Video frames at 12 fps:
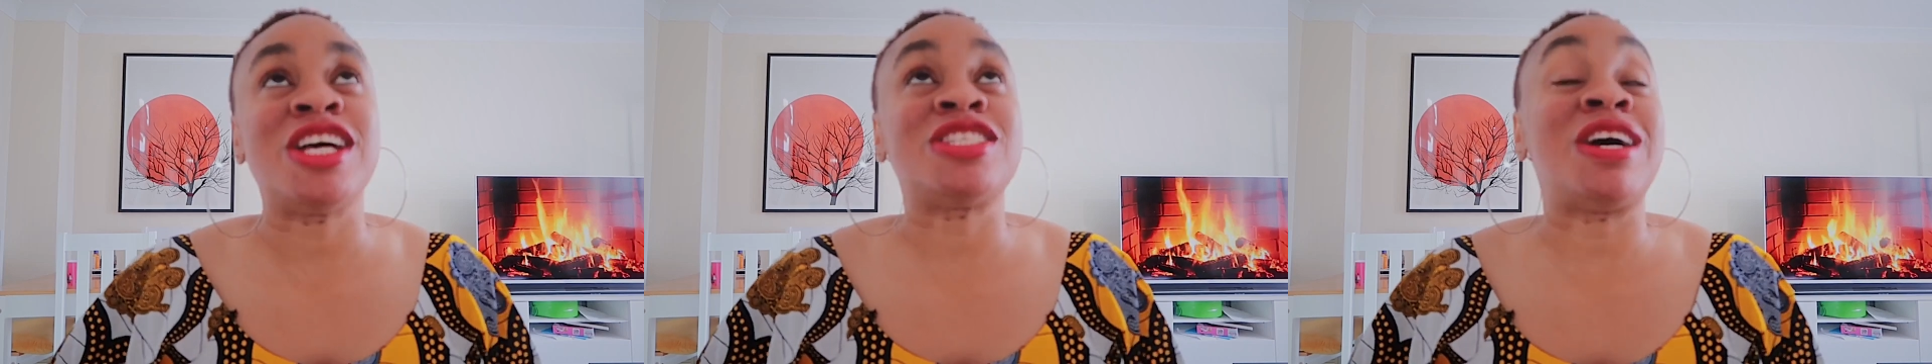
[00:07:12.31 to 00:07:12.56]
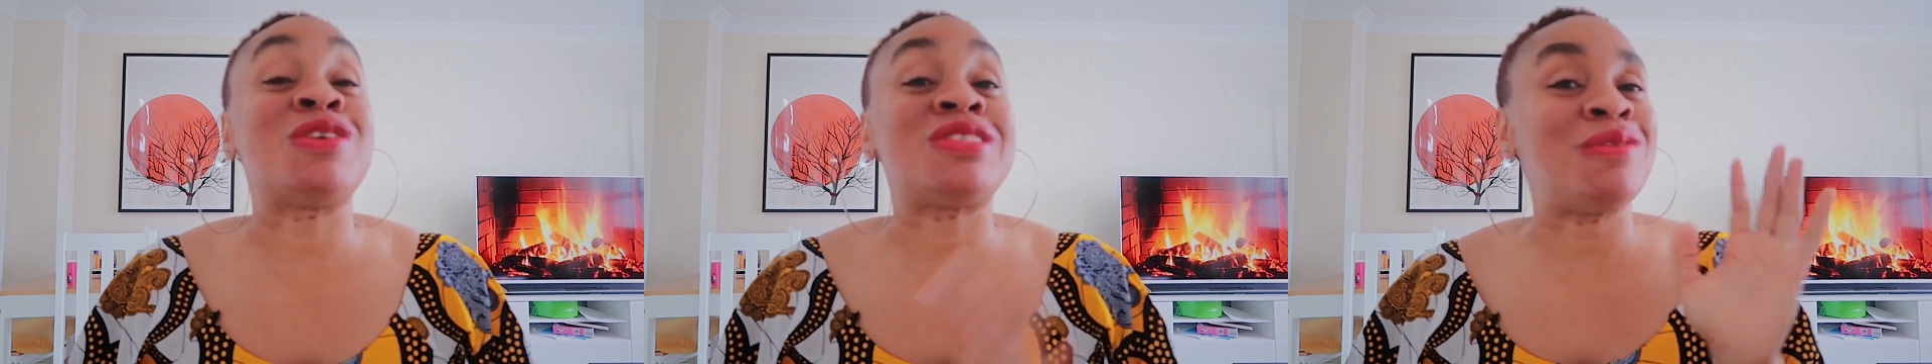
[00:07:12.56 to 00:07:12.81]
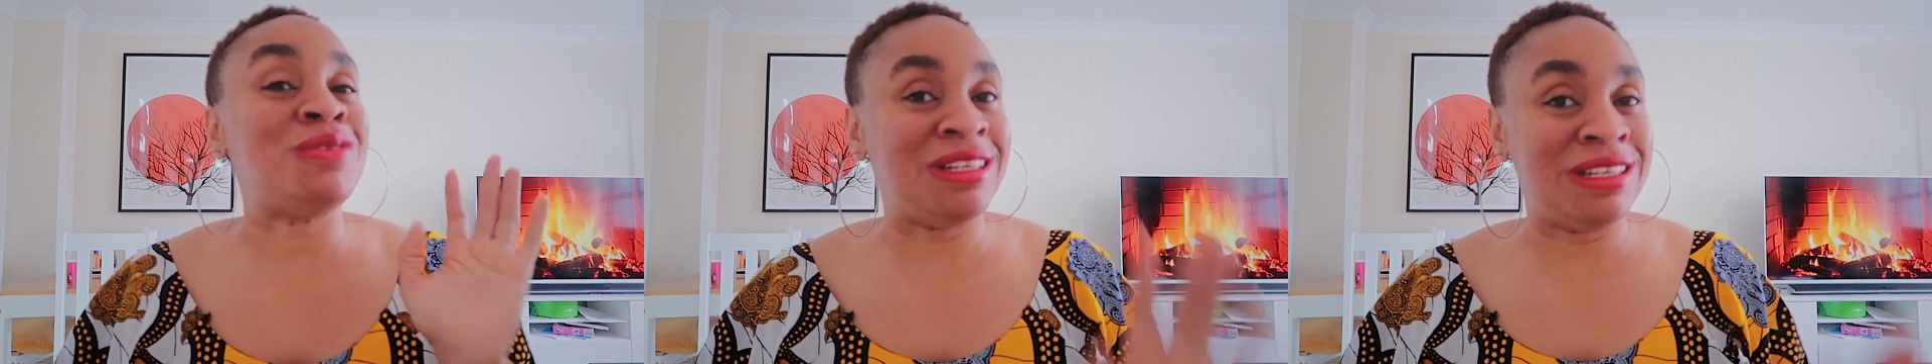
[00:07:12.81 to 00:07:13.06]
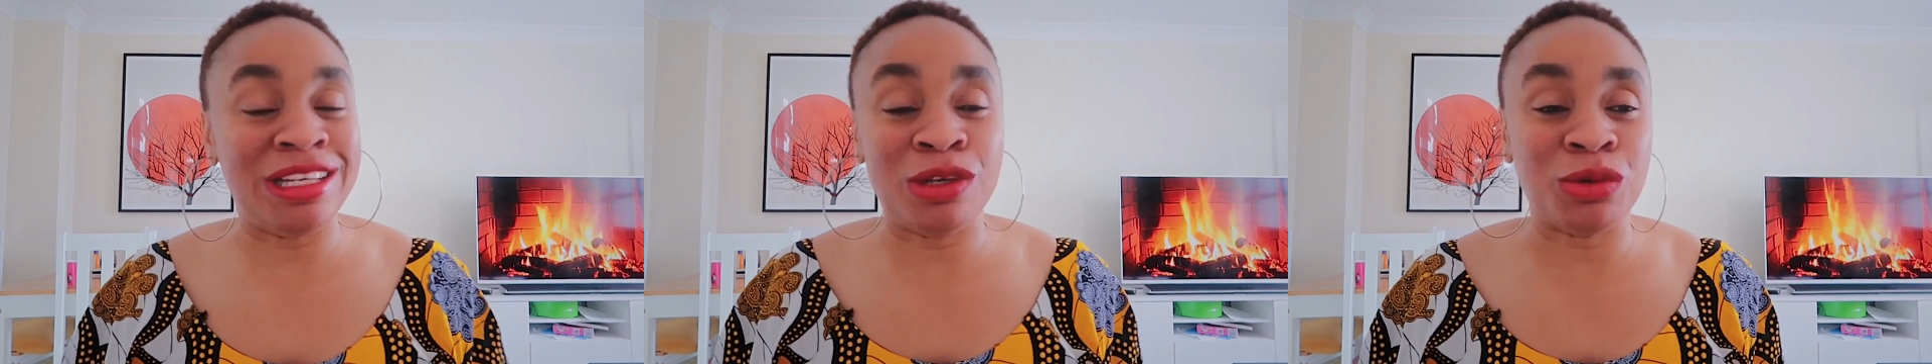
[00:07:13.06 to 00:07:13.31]
So I'll start with
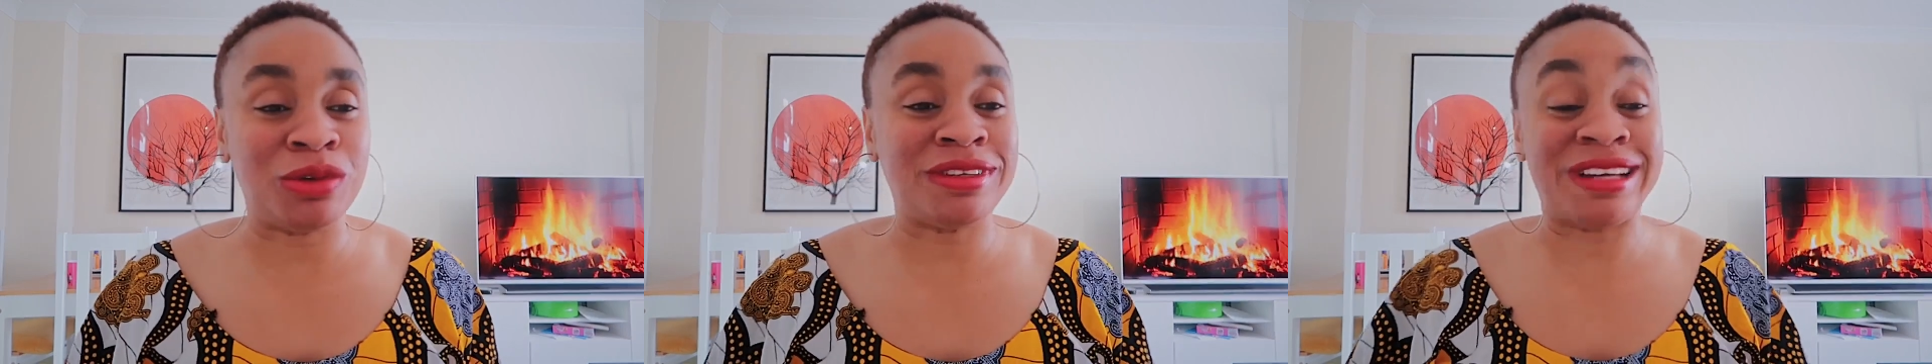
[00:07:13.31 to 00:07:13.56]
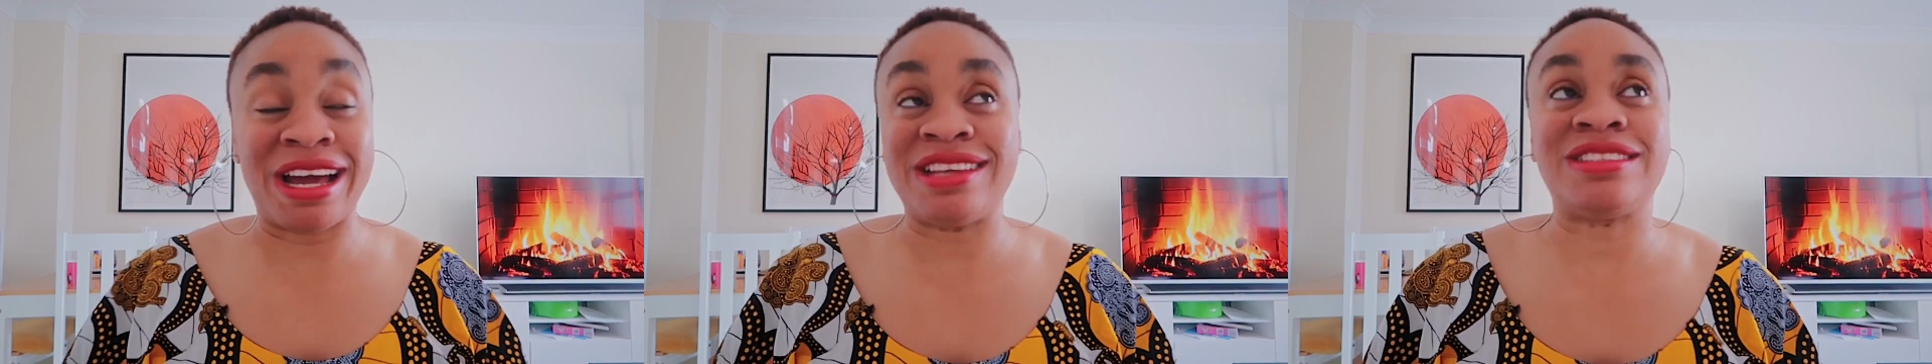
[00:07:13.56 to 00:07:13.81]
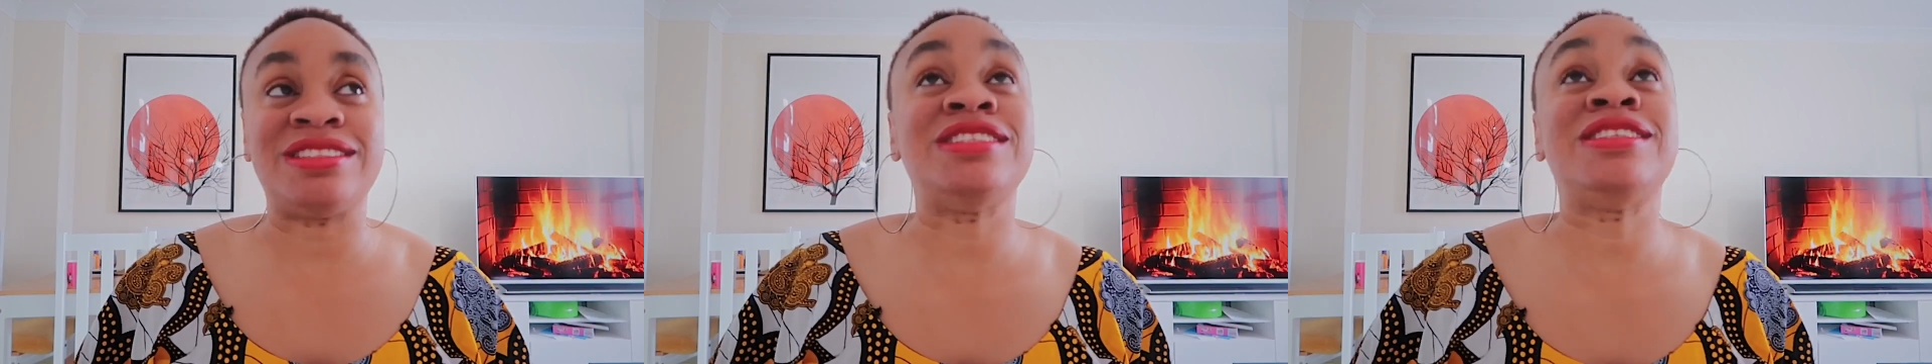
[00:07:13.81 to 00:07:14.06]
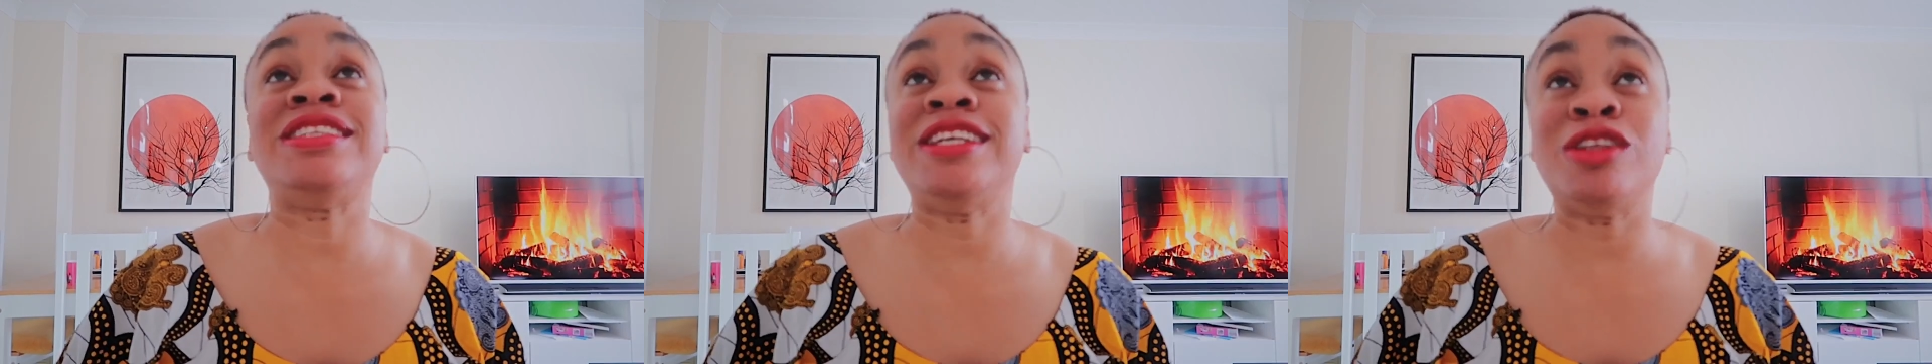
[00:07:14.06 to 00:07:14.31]
Lilo, guys.
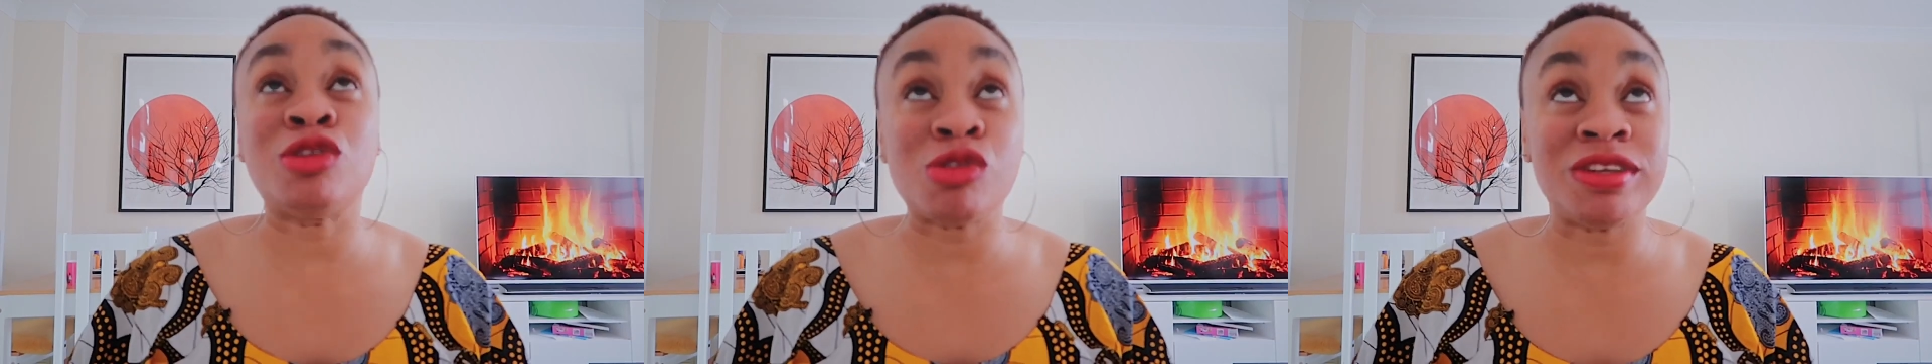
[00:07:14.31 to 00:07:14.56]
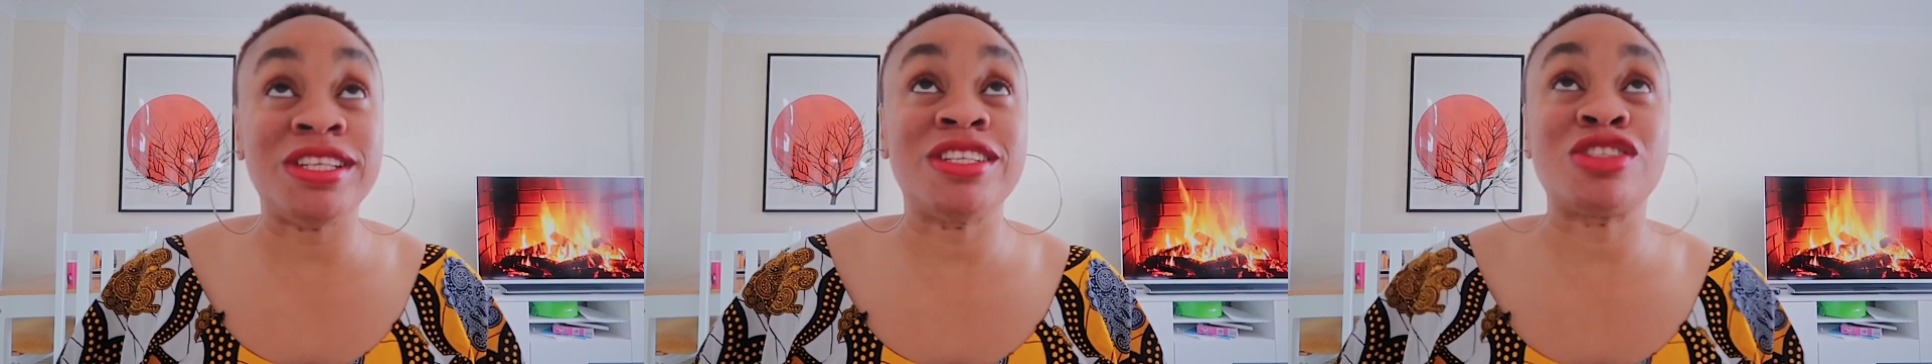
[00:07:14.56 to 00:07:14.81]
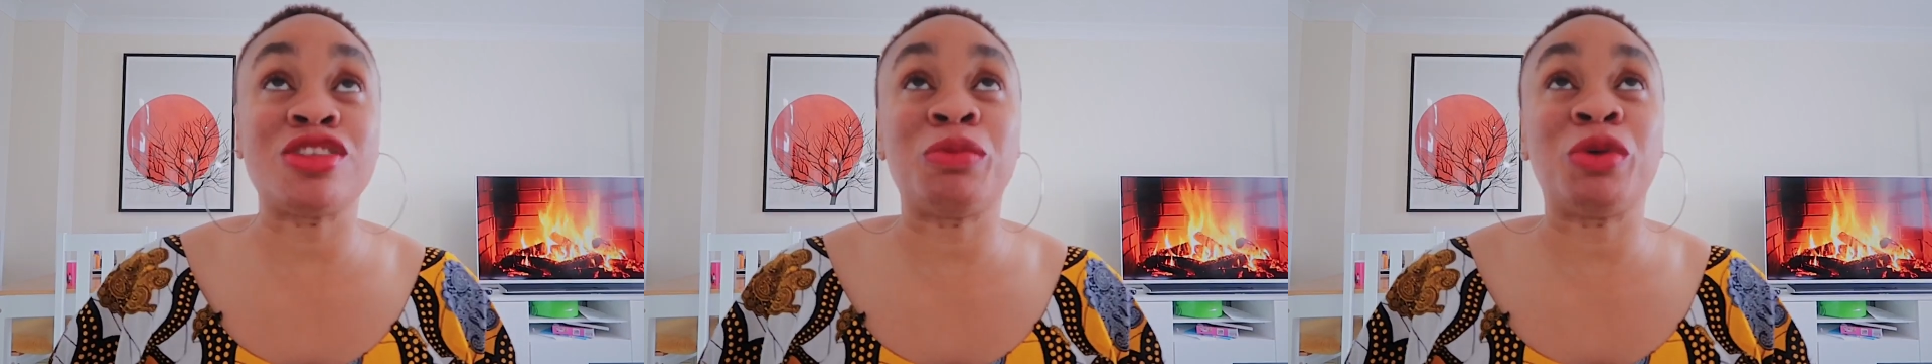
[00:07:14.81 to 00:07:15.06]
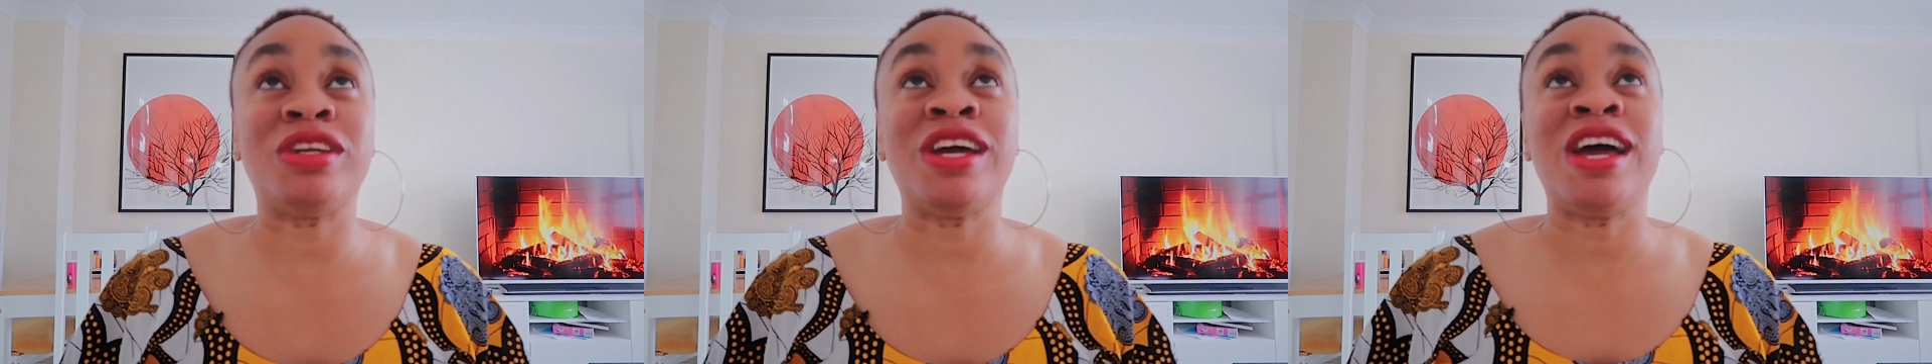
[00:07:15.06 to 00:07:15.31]
Lilo is
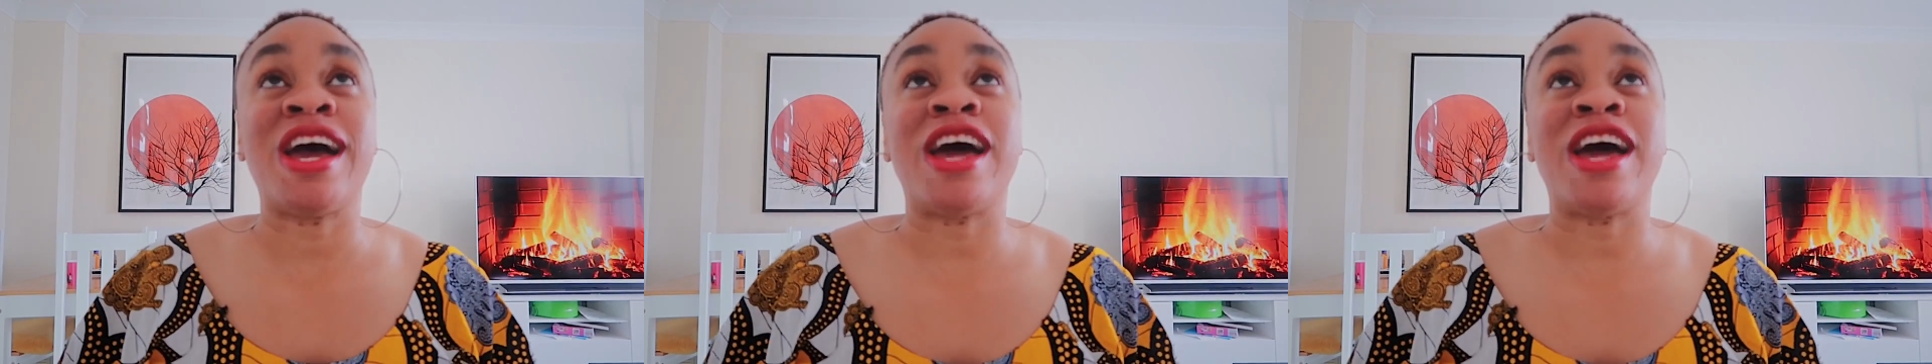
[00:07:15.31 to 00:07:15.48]
someone,